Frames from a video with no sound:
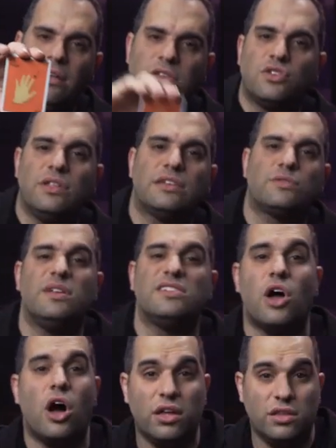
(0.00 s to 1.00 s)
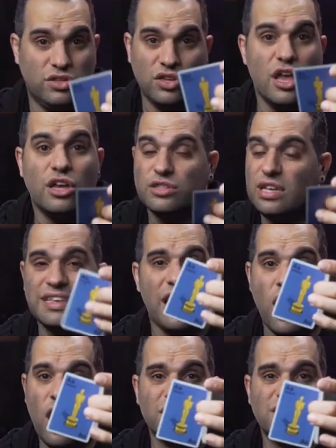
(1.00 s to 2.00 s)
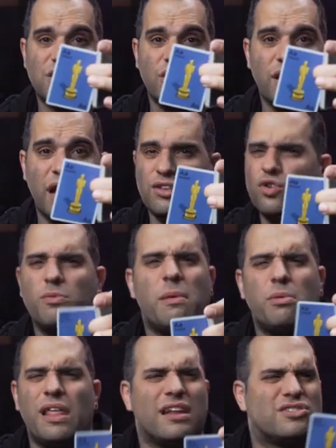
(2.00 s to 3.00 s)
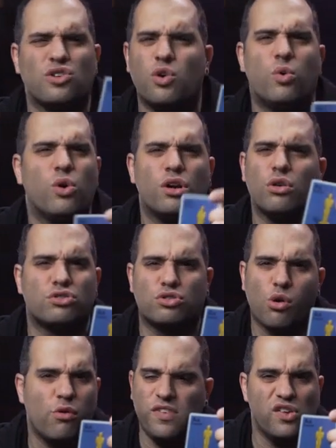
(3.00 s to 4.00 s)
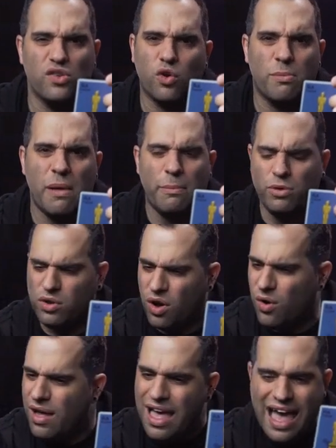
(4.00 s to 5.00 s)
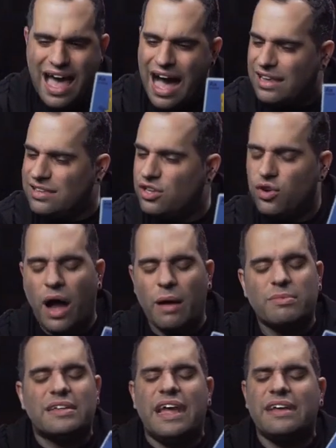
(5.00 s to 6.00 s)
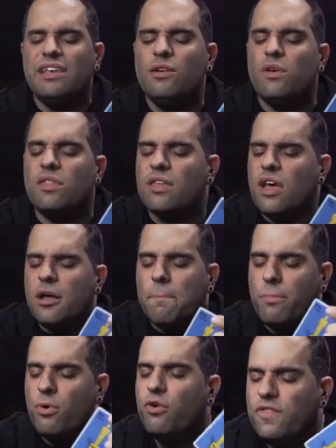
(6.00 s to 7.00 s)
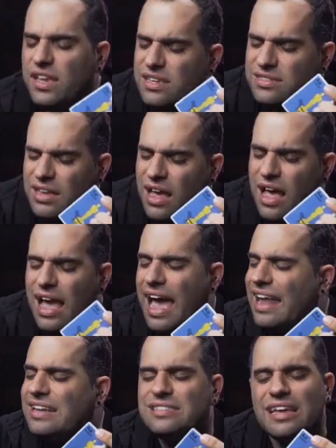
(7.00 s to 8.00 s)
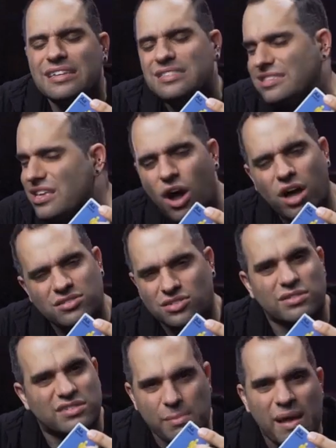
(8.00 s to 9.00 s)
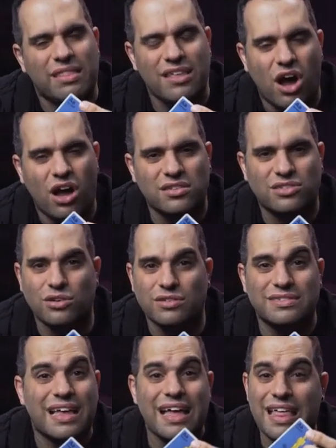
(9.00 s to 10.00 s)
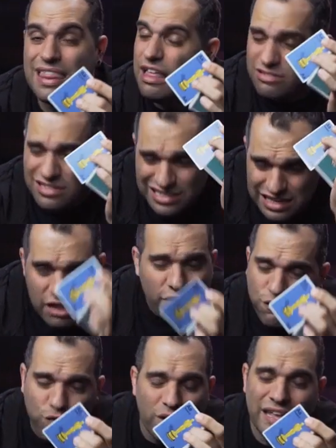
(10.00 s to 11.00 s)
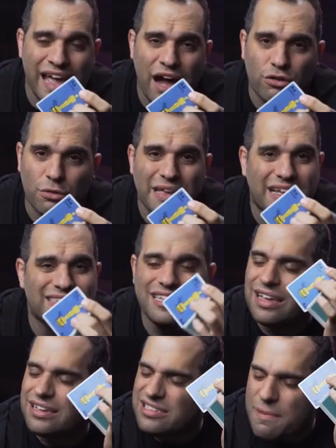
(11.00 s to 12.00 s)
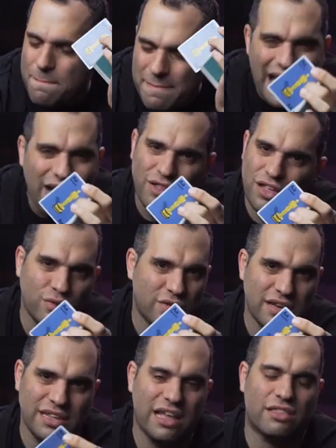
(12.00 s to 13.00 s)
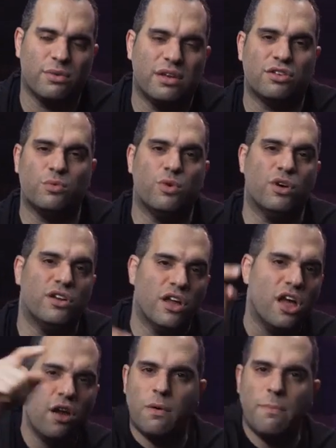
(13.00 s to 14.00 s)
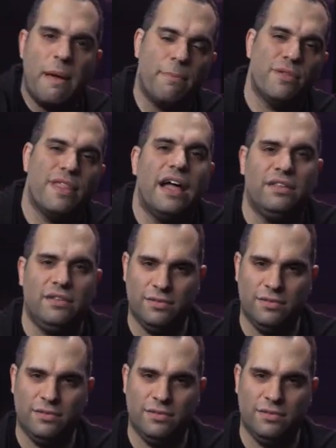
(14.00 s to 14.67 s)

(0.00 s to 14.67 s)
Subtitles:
So the next one is, so let's say Oscar, and you don't remember that it's a word or trophy. You don't remember. You go, I'm connecting with movies, and it's the Oscars. I'm at the Oscars. They'll still freak out because it doesn't matter that you didn't get the written word. Remember that.